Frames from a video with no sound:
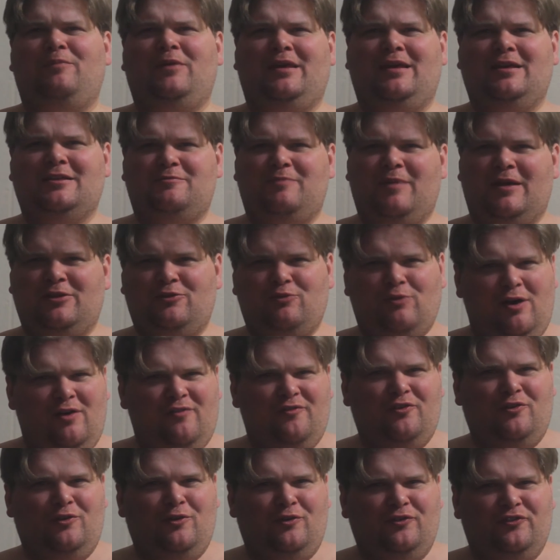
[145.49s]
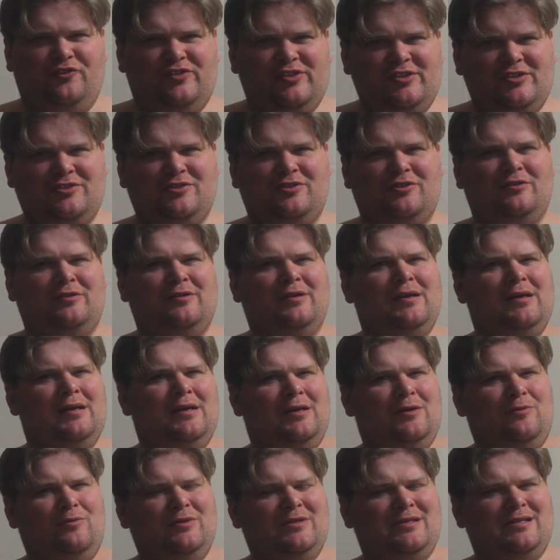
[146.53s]
Because my 12-year-old sister
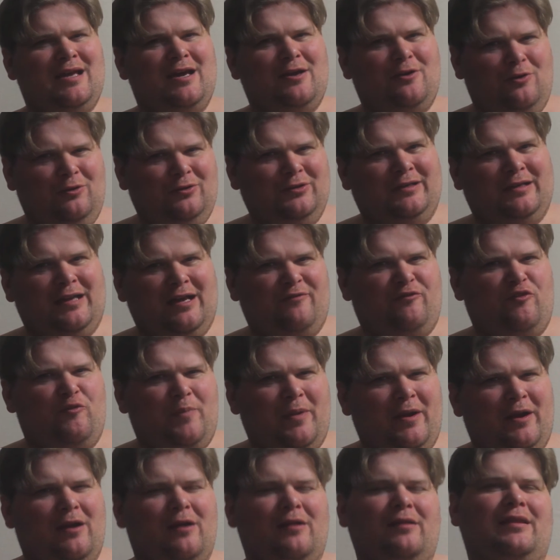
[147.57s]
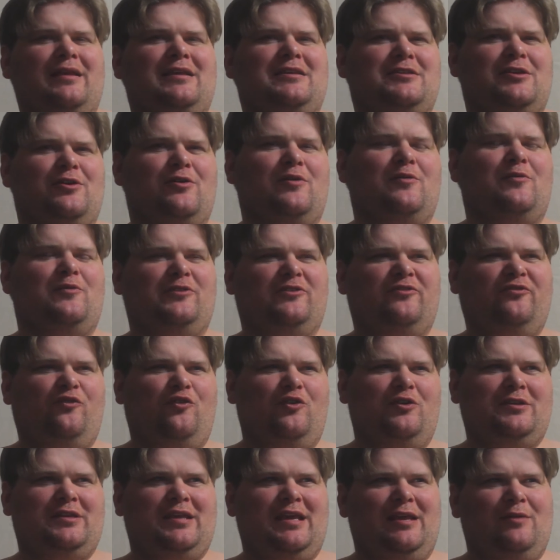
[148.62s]
was not old enough, apparently. So it was
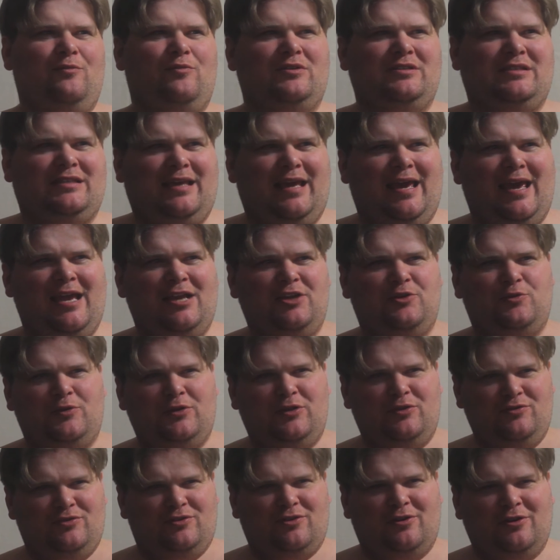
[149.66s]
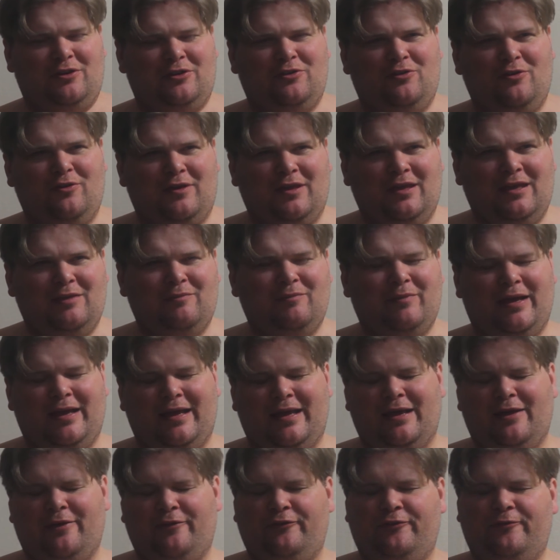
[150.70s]
14 was the age where you started cooking in my
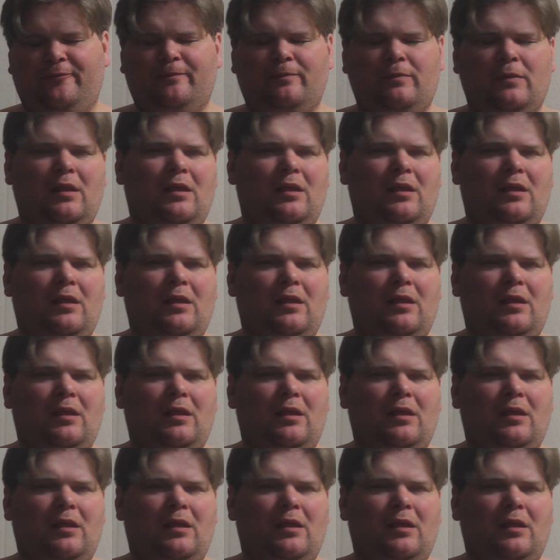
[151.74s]
house.